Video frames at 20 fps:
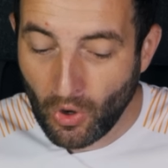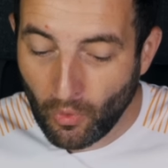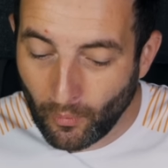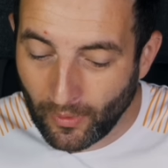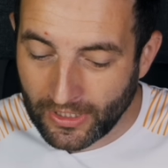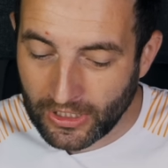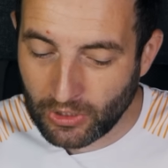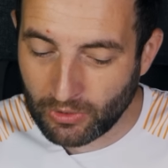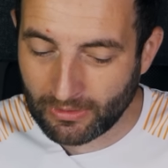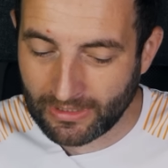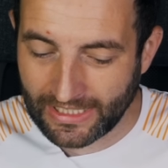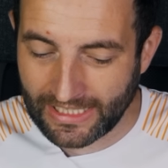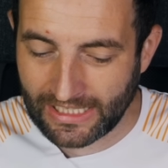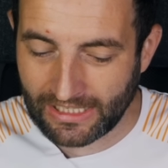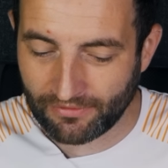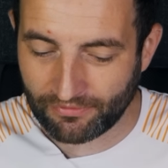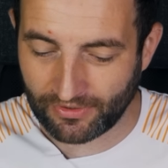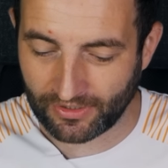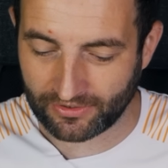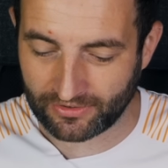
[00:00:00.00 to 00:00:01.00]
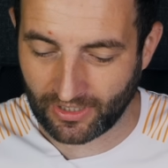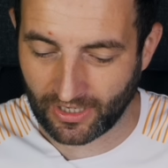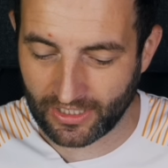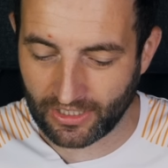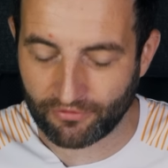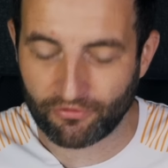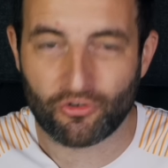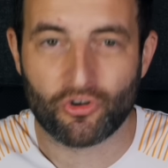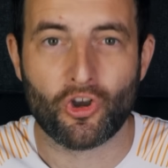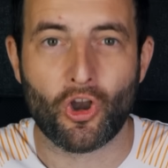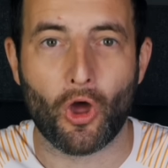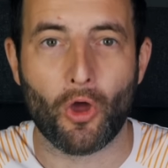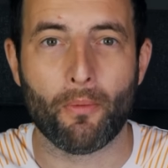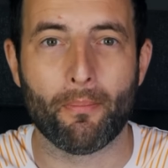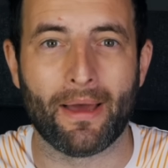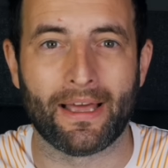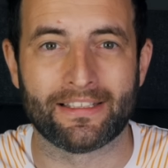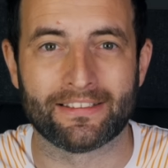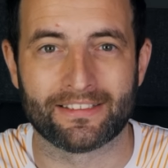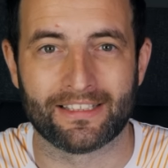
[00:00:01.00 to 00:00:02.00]
When you leave this kind of no
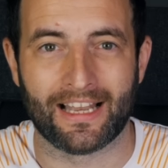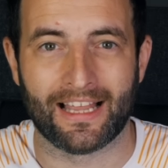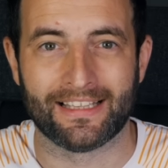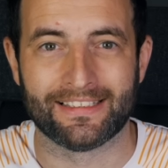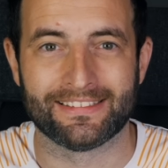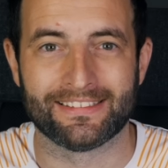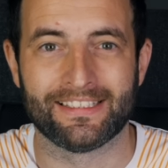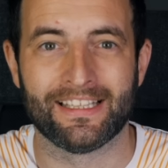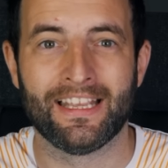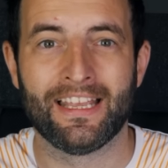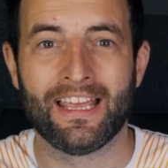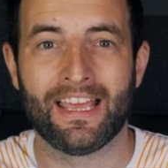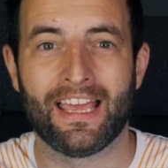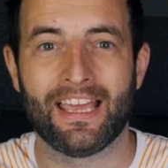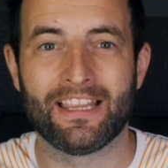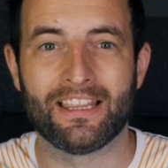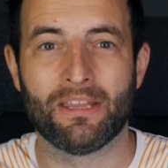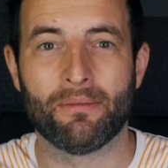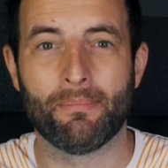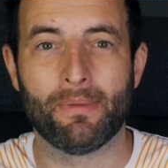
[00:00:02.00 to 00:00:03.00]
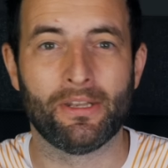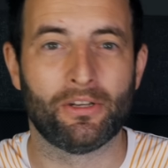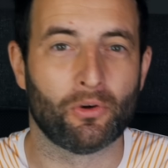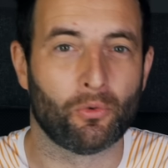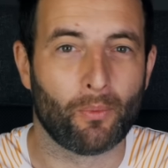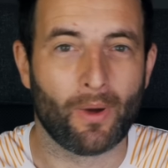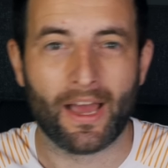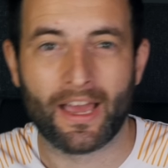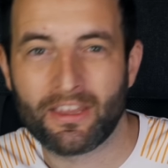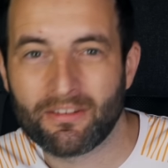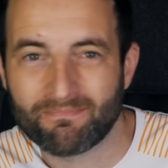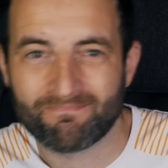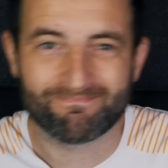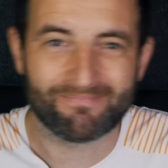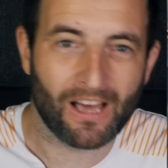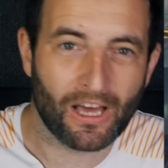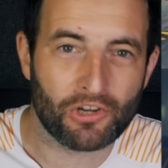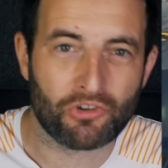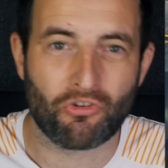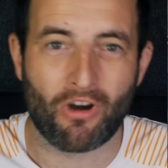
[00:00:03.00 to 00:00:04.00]
man's land in the middle where
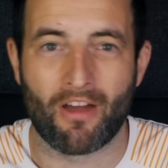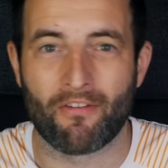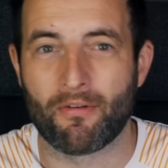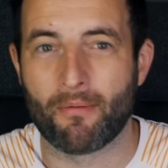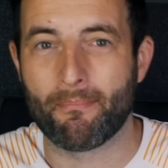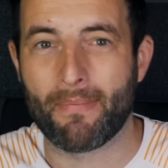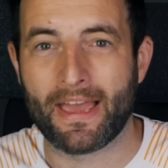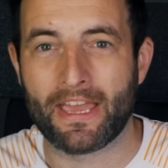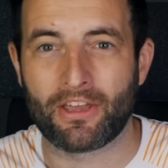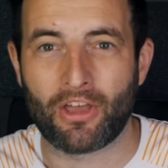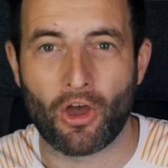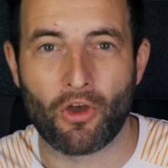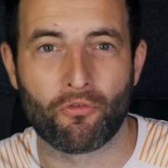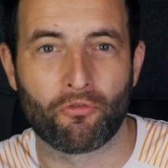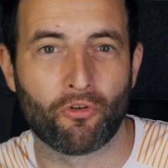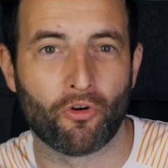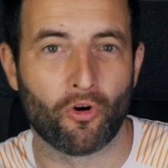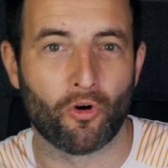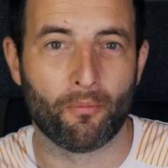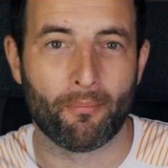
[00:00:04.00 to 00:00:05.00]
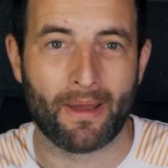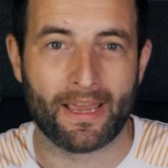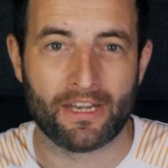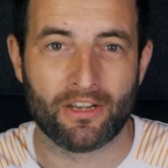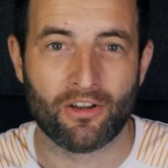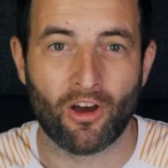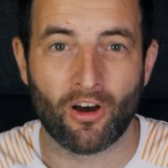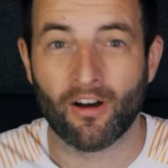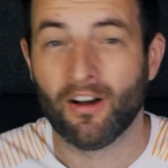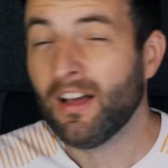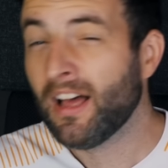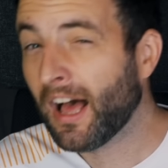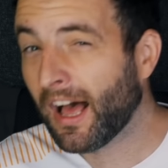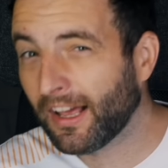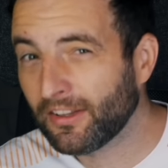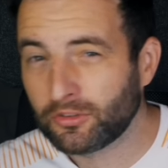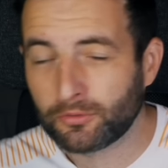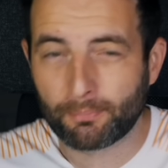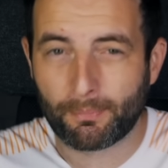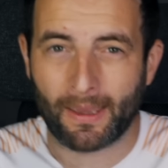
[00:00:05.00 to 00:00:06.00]
a driver may go for it or may not,
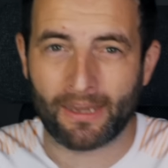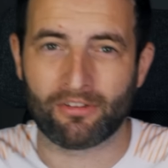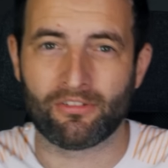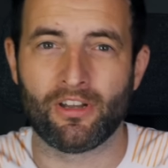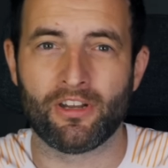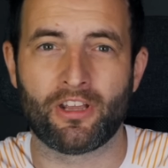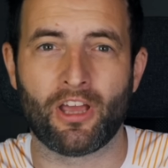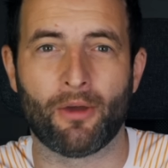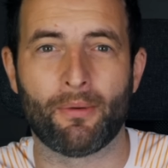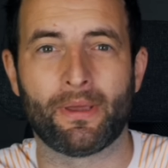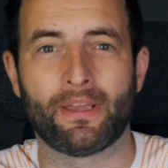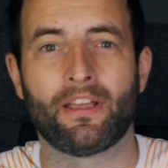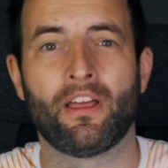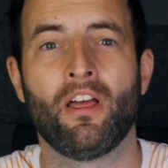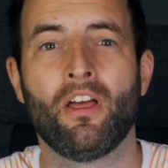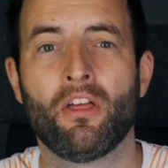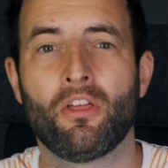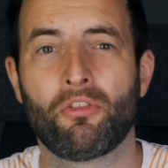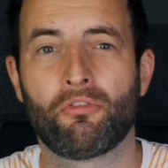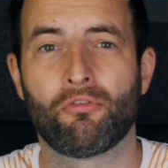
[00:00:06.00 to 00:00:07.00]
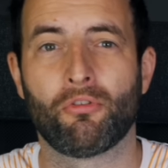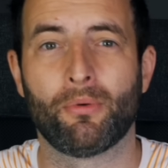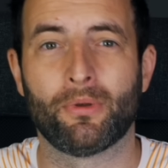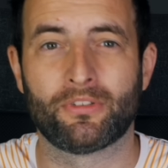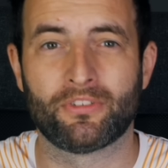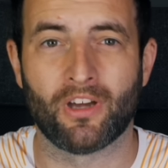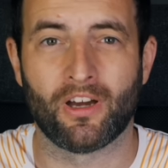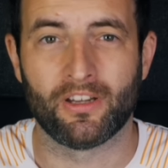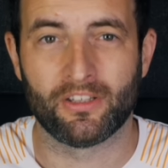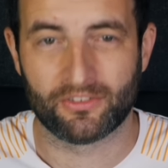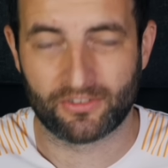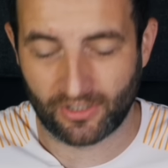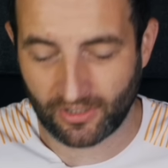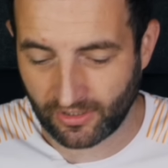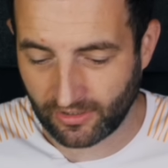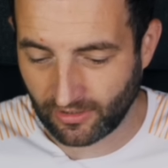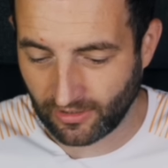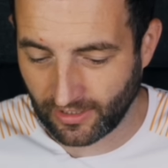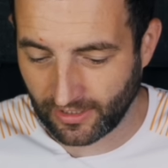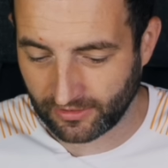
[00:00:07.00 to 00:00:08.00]
especially going through a tight
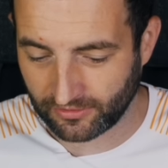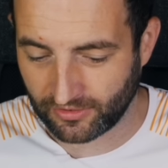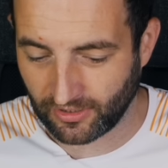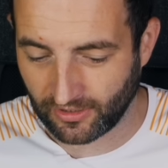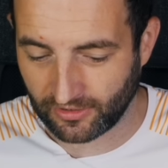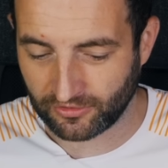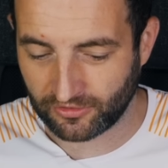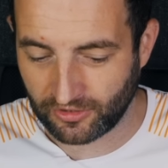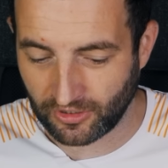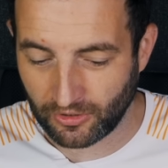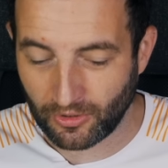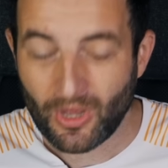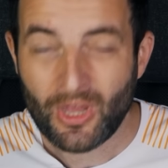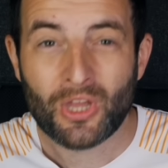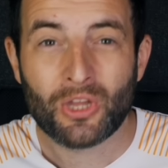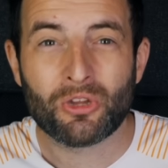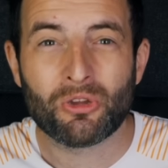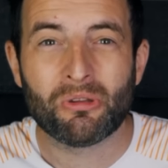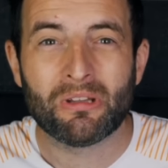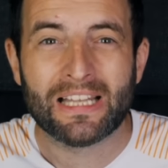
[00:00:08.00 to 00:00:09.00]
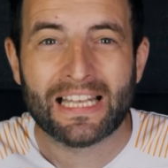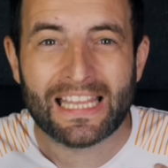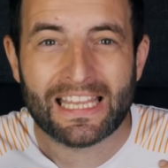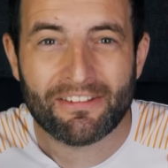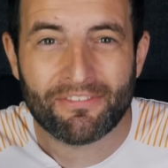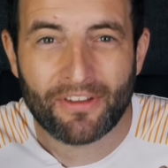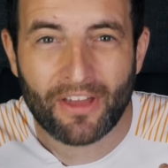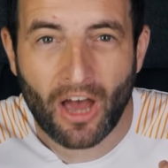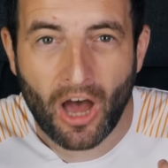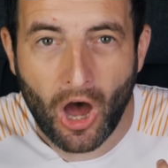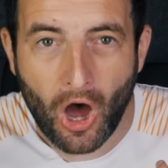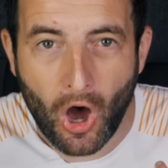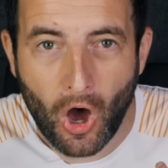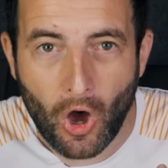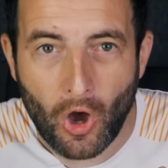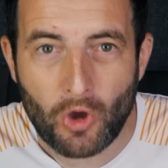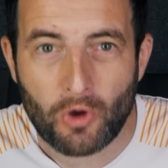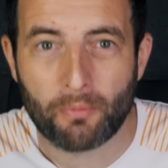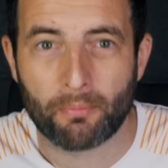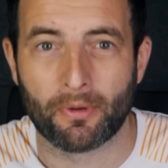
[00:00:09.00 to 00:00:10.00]
turn like turn 2, you leave it
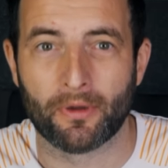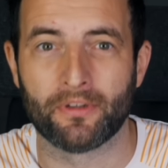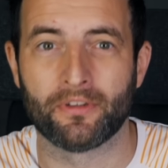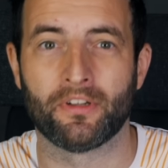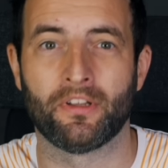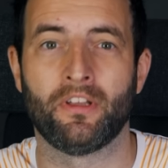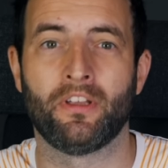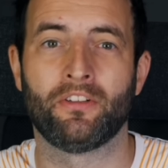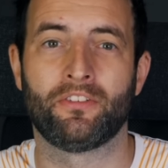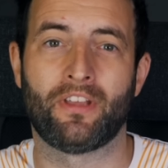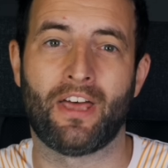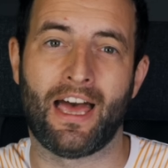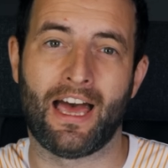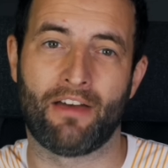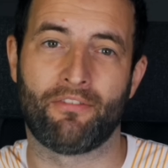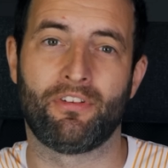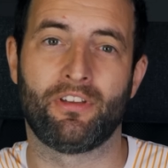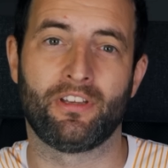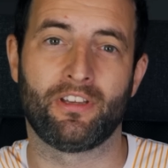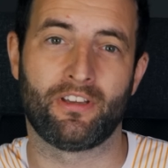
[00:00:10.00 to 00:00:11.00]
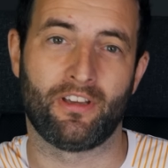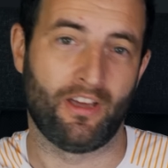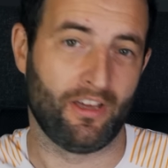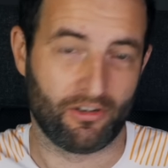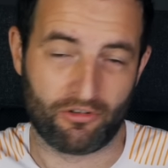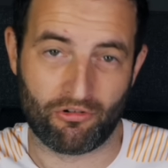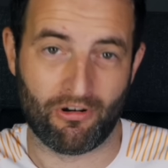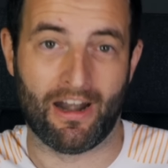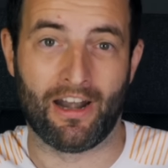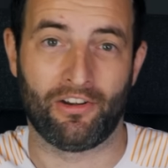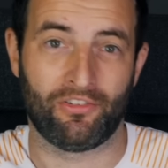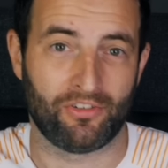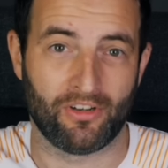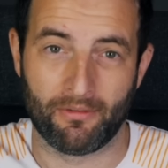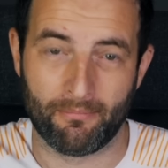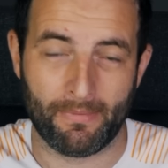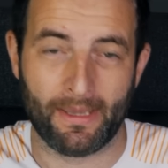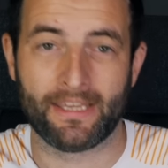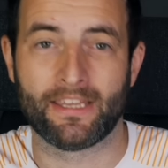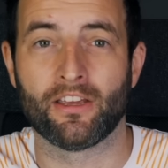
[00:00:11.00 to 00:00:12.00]
open to having a crash
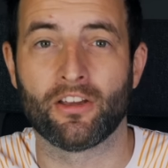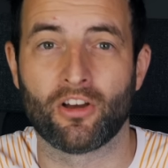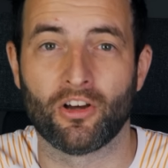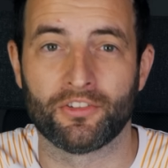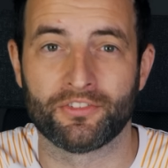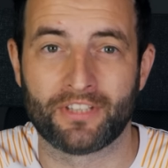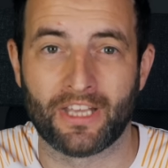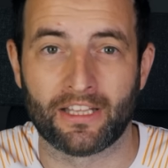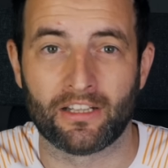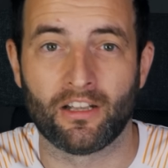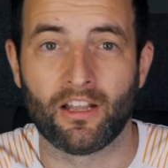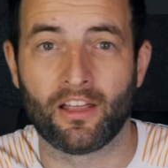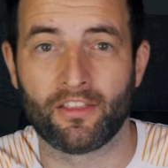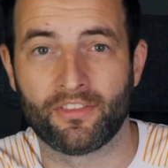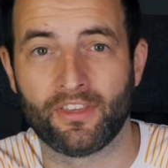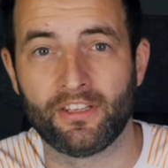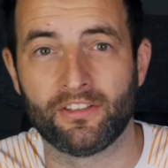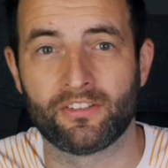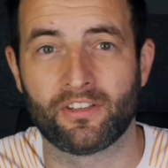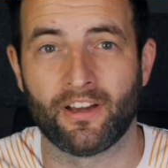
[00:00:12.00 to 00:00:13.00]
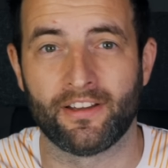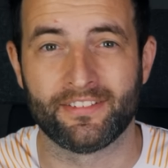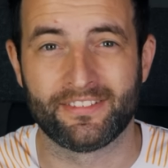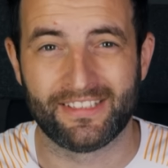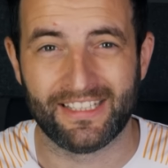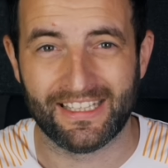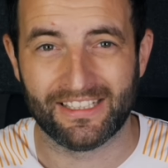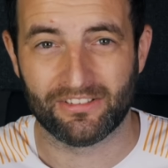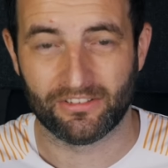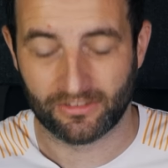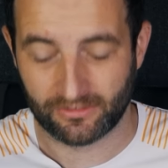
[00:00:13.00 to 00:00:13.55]
and making contact like these guys did.